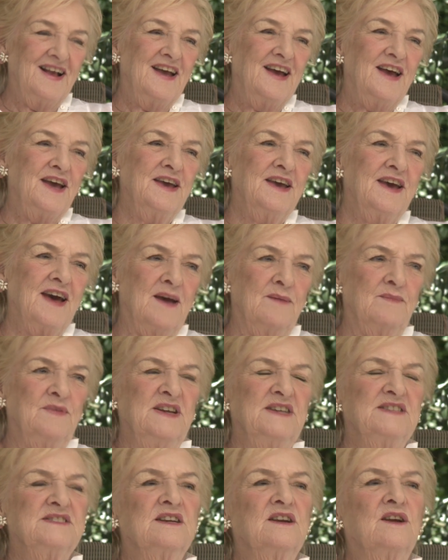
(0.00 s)
He came and
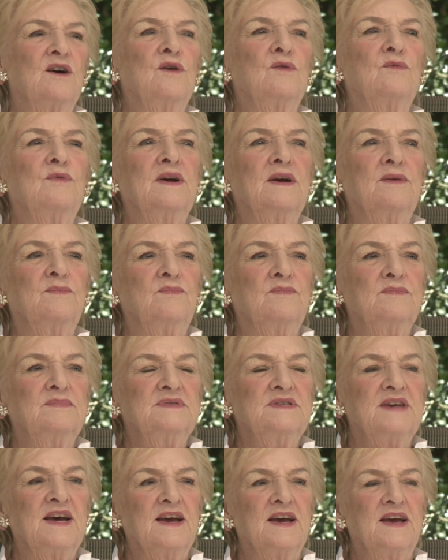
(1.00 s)
he said, "Oh, we're
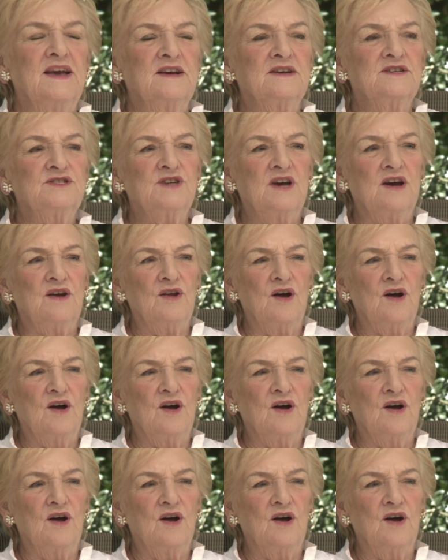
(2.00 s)
taking a show